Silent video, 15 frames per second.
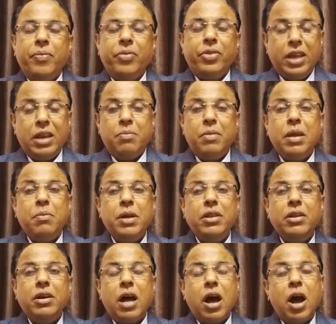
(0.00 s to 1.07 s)
there may be
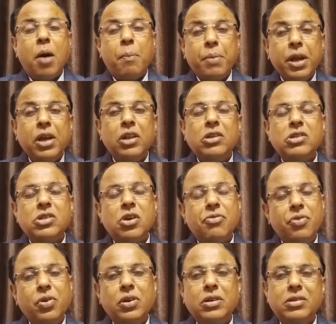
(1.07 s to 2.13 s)
the appearance
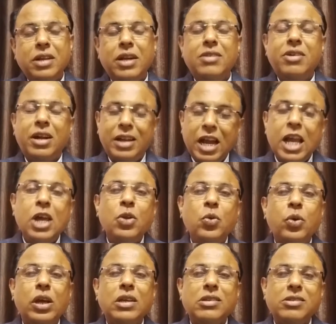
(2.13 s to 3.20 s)
of yours, that is attire,
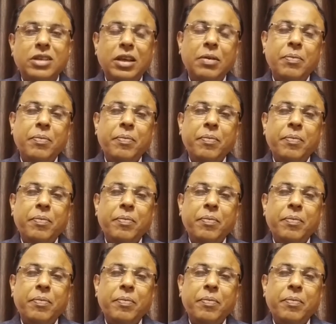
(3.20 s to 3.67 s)
you can say.